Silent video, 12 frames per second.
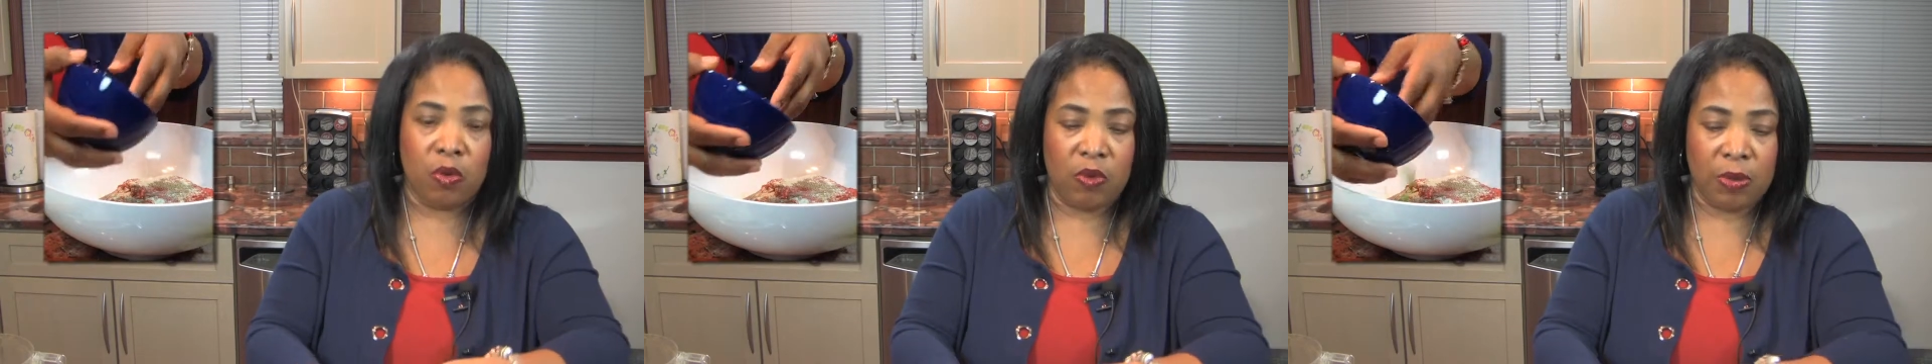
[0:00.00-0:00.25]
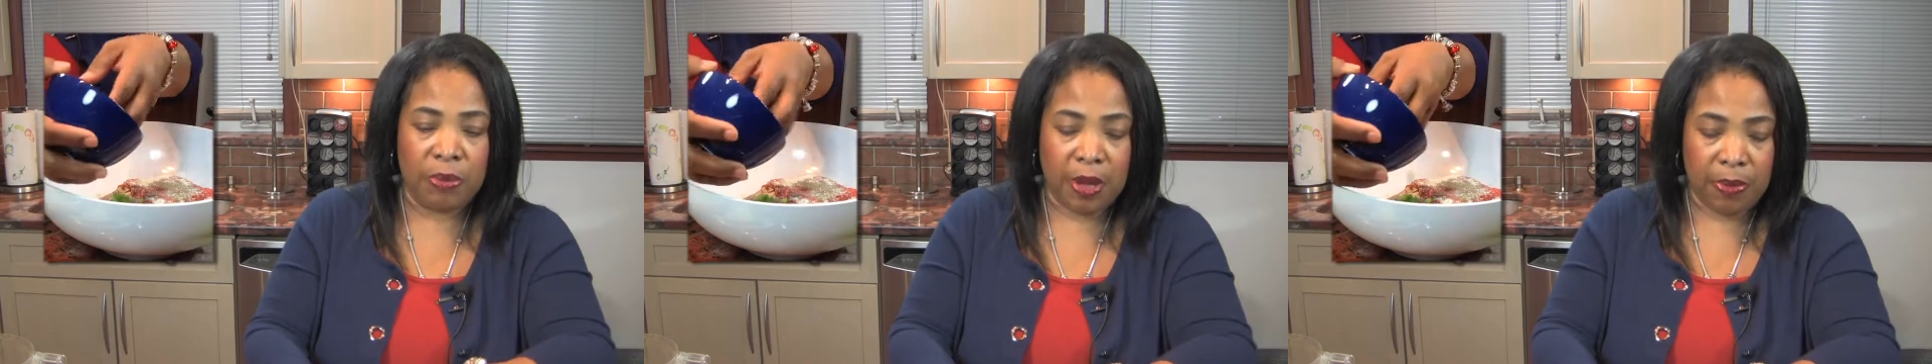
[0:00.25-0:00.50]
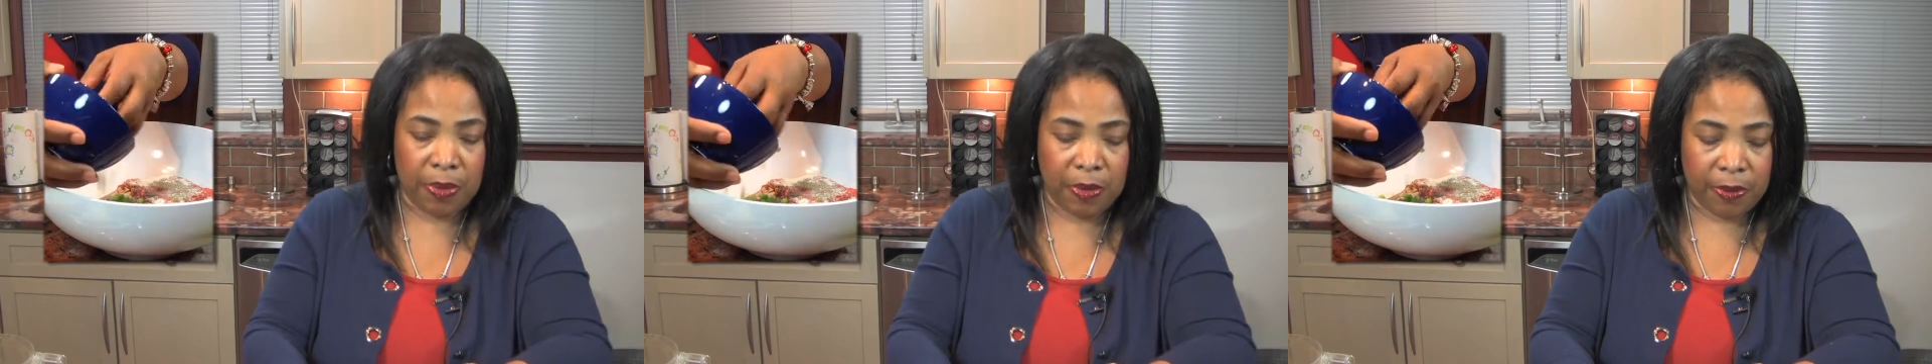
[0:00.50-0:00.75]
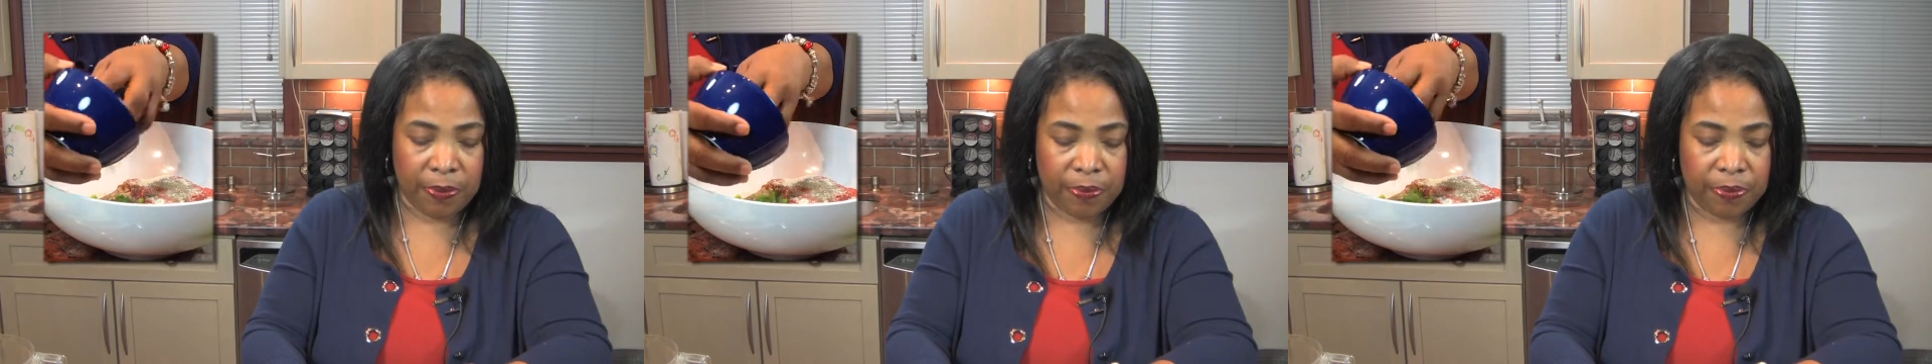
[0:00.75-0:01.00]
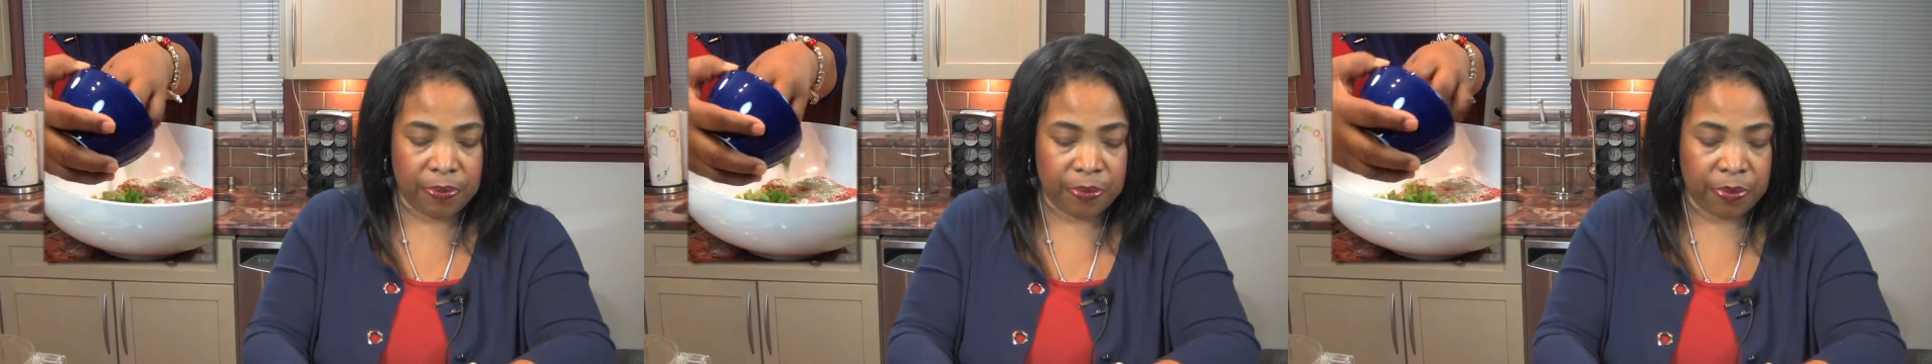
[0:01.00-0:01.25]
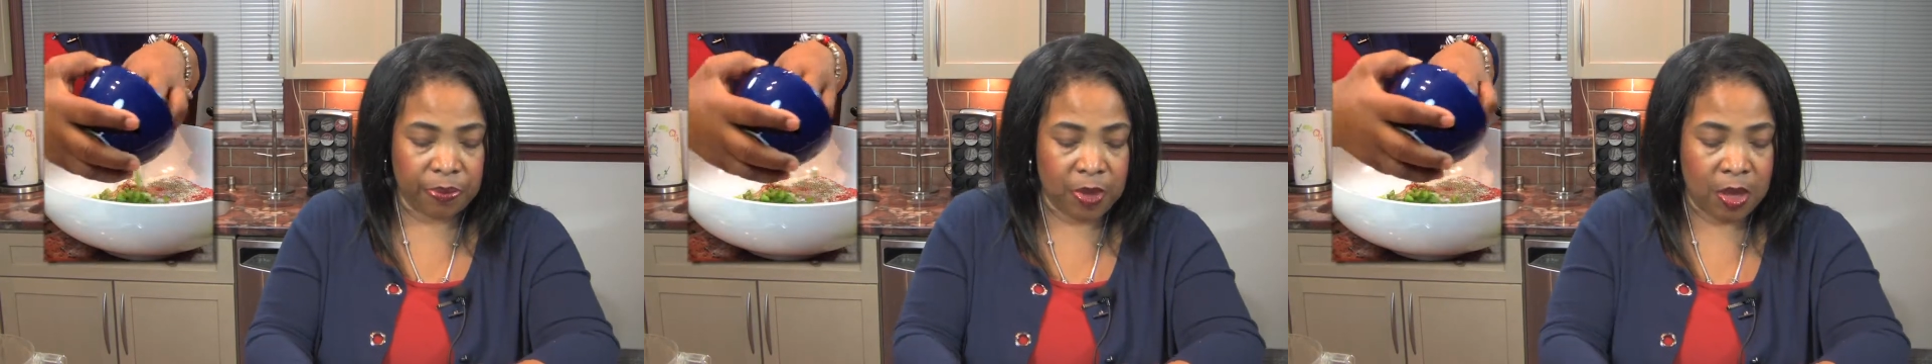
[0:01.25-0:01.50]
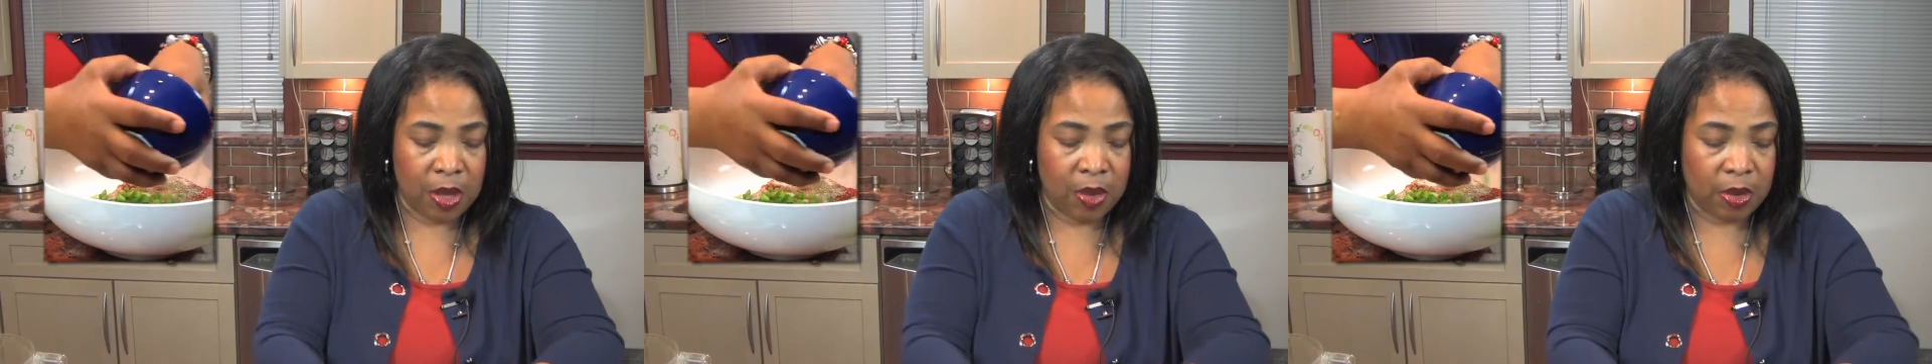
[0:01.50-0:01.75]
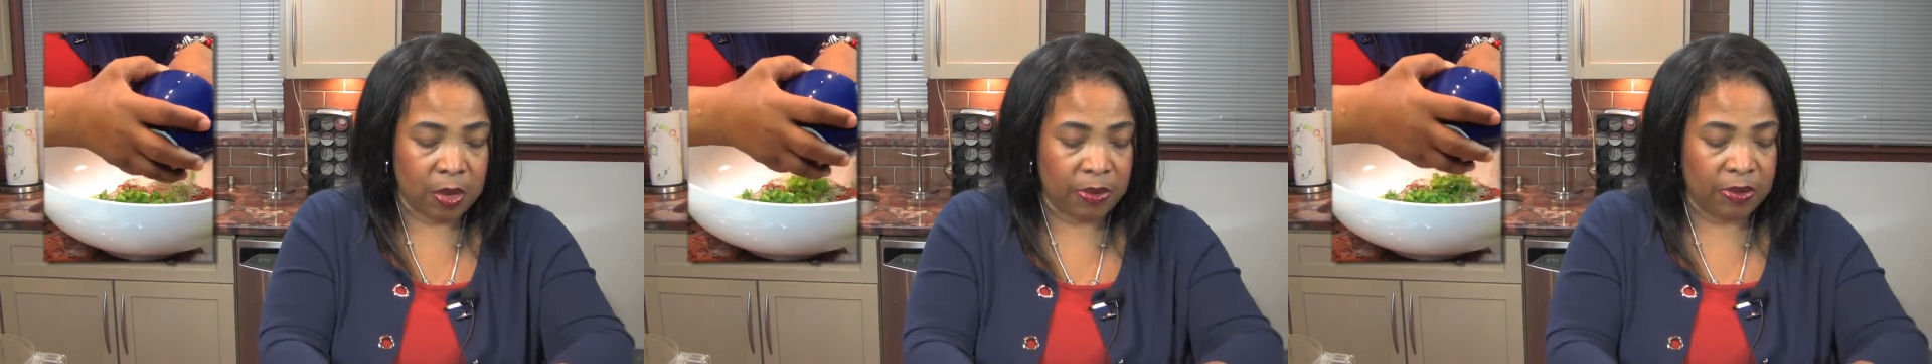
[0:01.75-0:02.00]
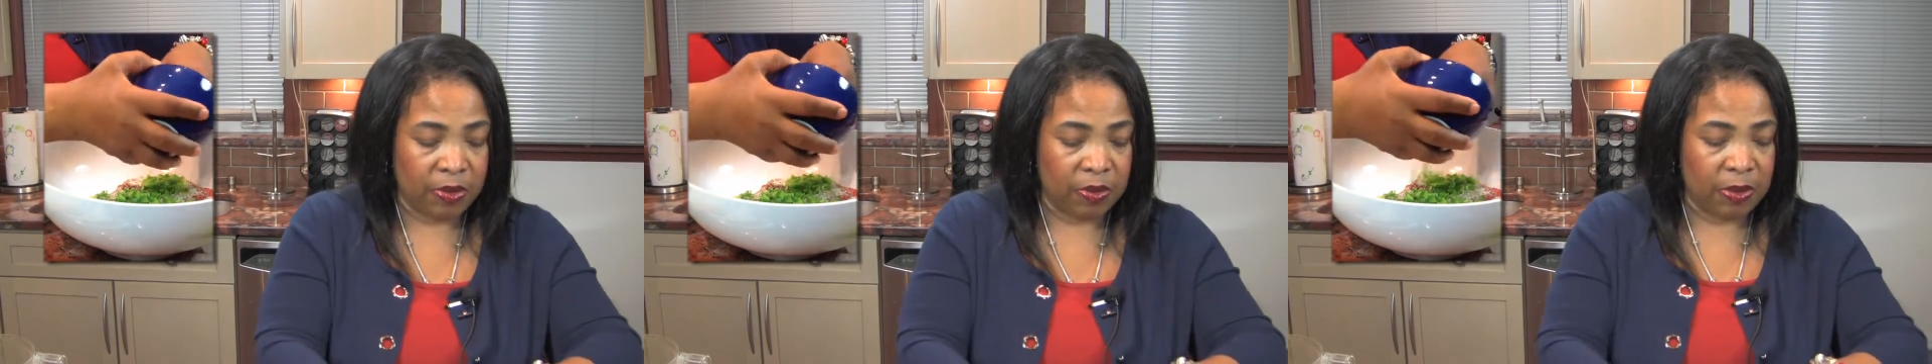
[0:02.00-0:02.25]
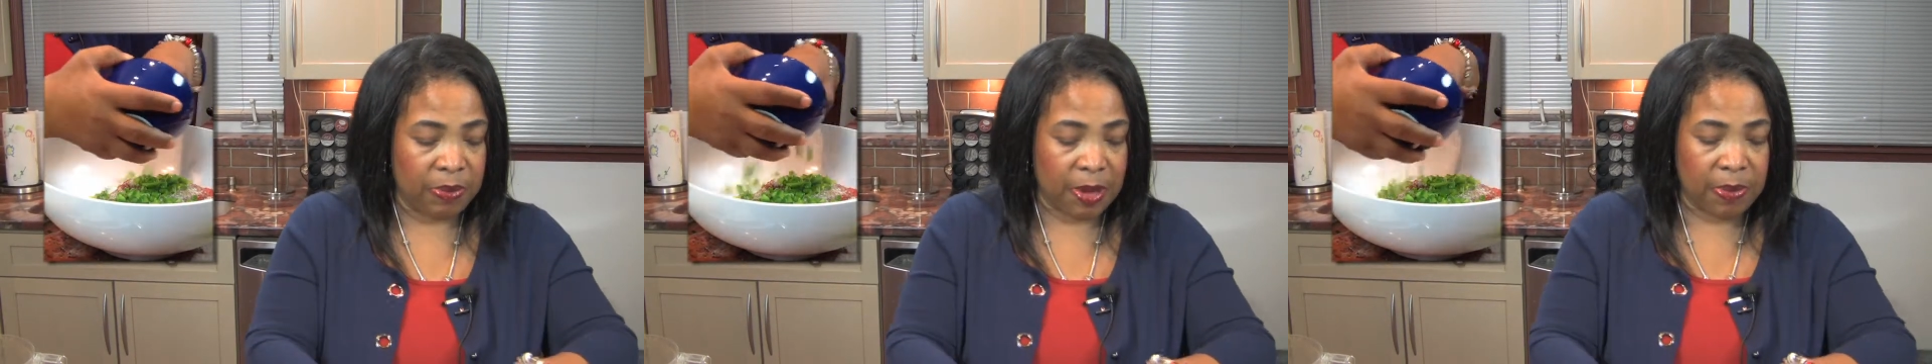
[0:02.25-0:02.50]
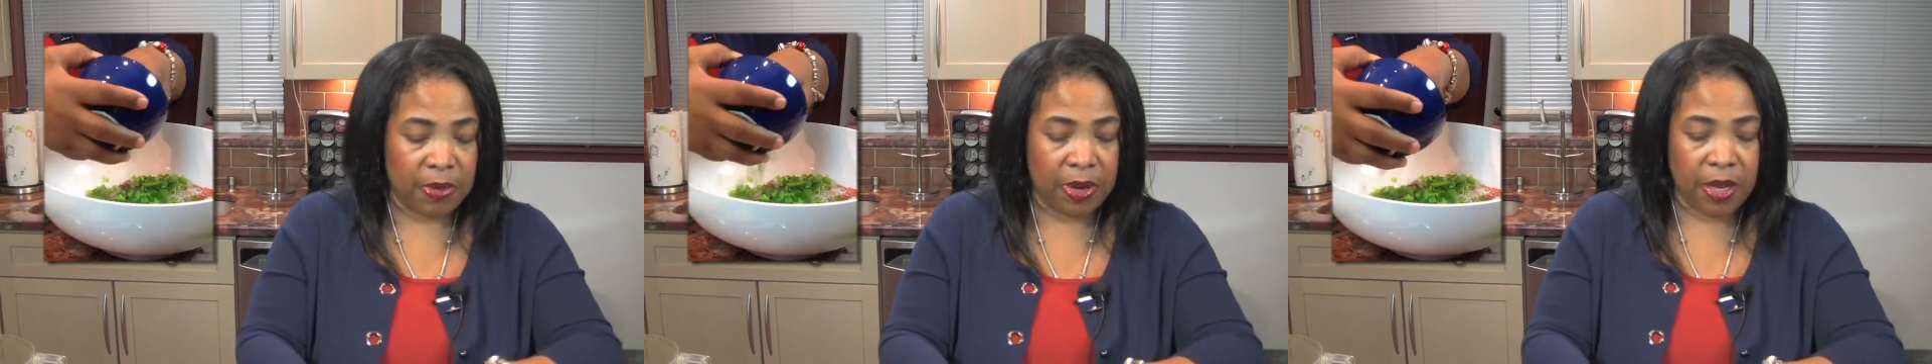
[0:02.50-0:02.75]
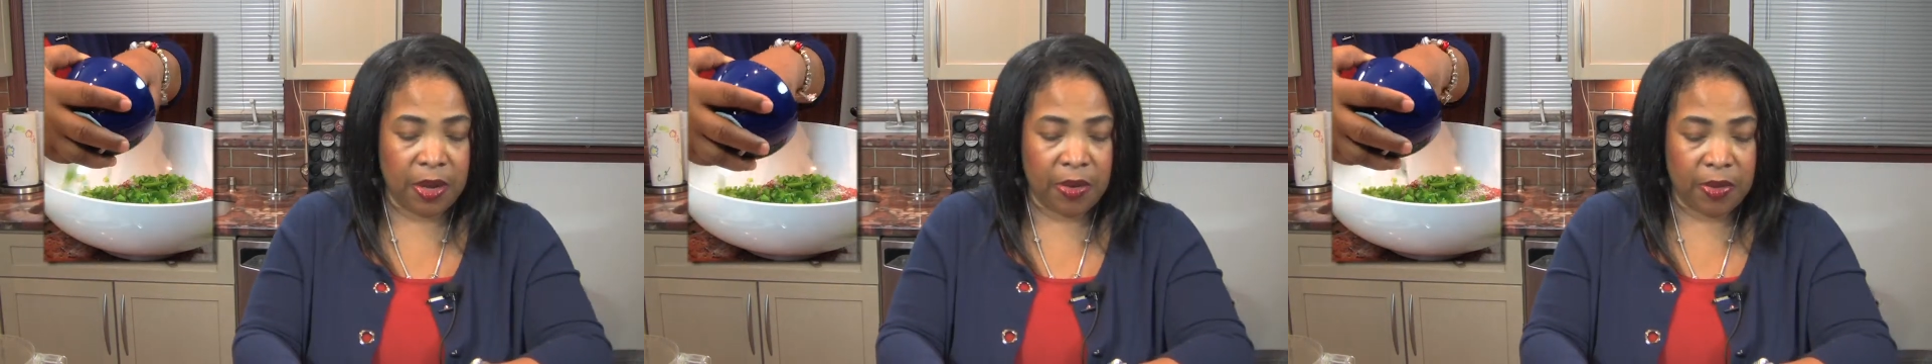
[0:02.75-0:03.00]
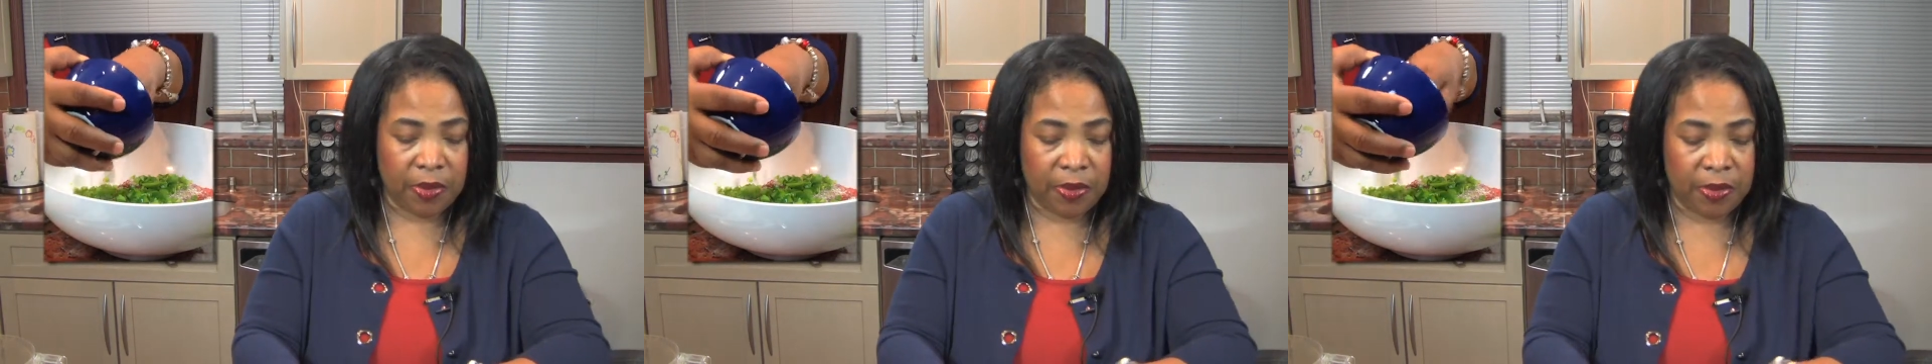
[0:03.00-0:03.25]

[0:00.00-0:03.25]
green pepper. I'll put some green pepper in here.